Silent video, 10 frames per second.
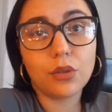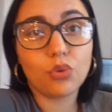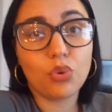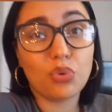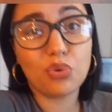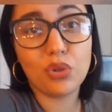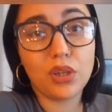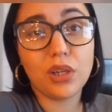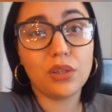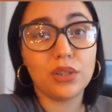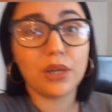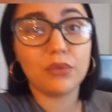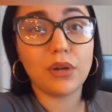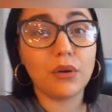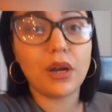Those are the colors
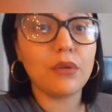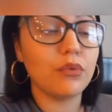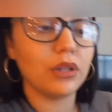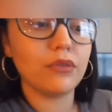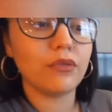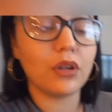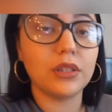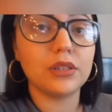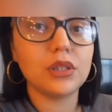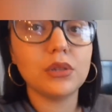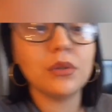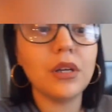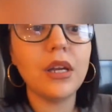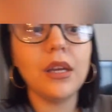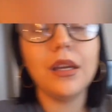I really fall into,
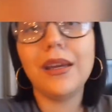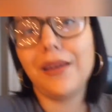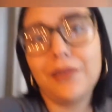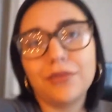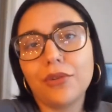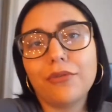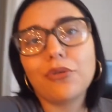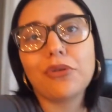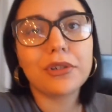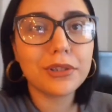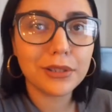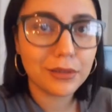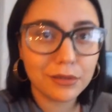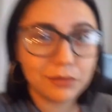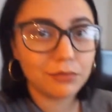and of course it's